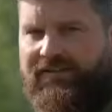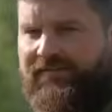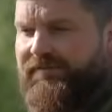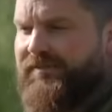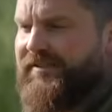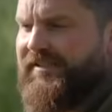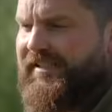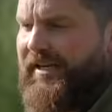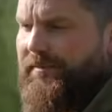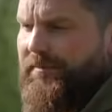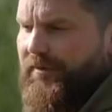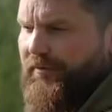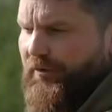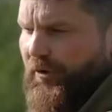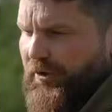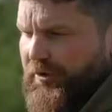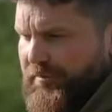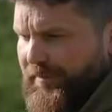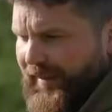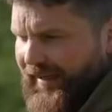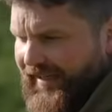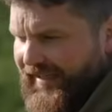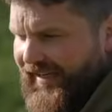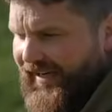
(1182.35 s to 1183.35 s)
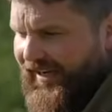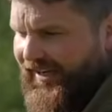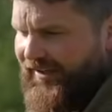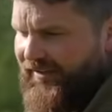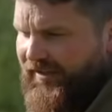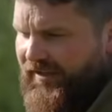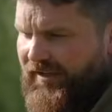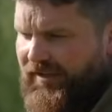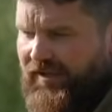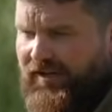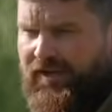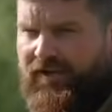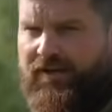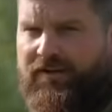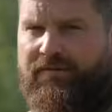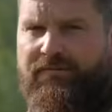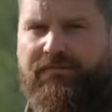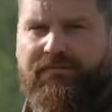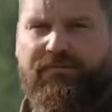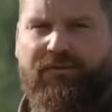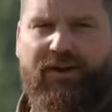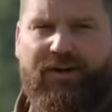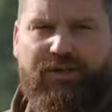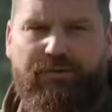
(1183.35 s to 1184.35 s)
skip the rods back in,
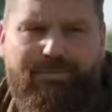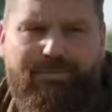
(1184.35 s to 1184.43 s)
fresh